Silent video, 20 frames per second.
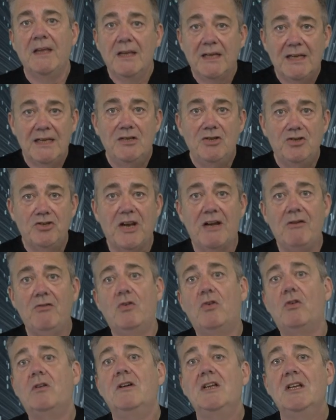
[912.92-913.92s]
In
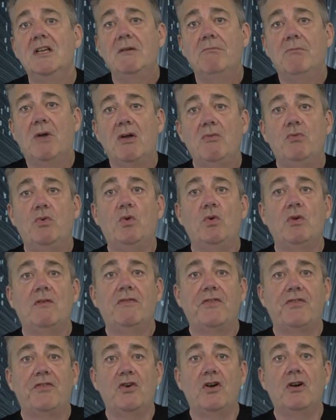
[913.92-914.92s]
general, my rule
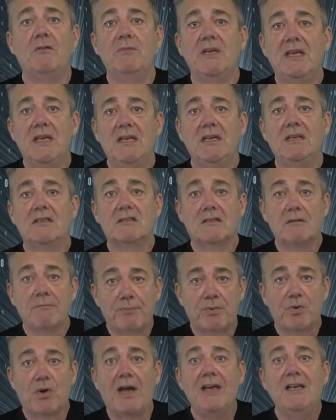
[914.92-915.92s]
of thumb is to
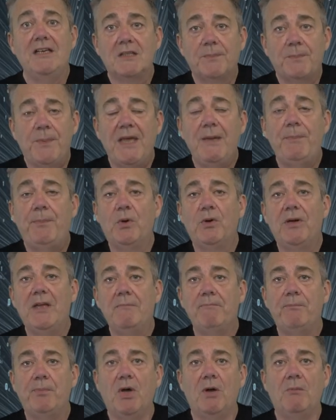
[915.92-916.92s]
praise people
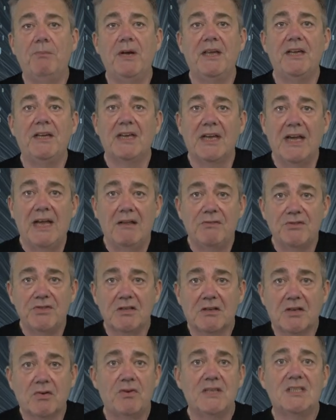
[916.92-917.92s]
in public and
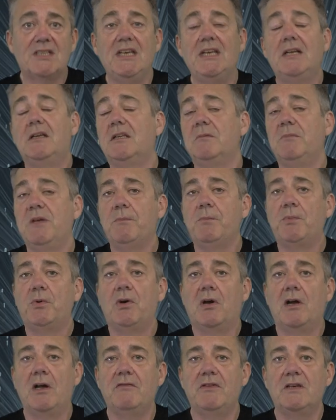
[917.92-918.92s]
to critique them in
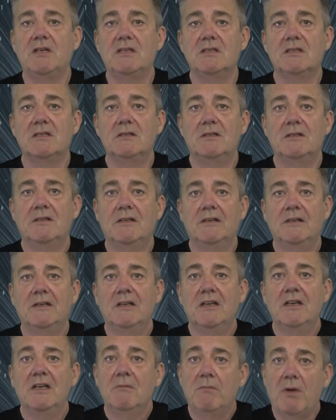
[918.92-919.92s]
private.
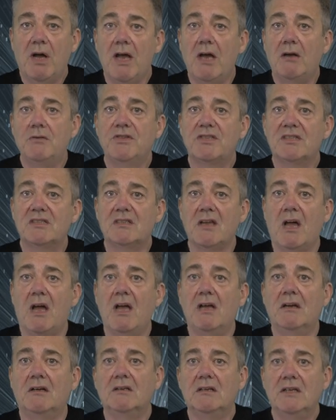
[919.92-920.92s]
My own
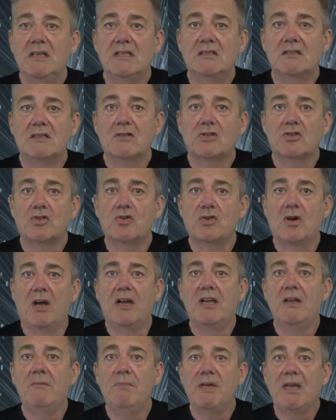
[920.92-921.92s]
style is to
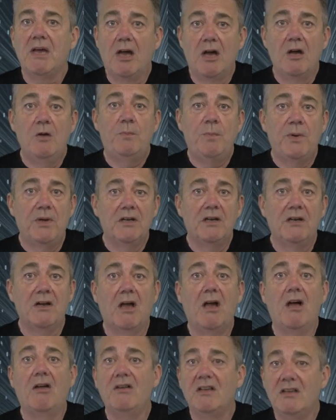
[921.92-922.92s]
try and be open and
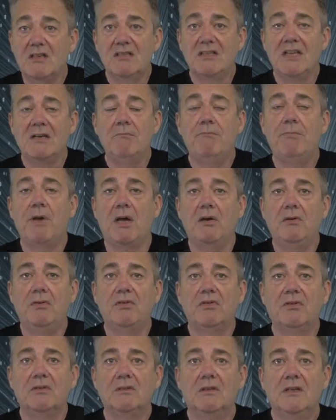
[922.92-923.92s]
honest in
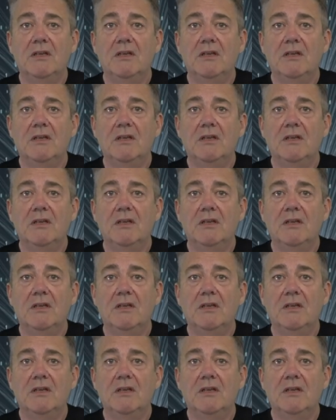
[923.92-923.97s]
both.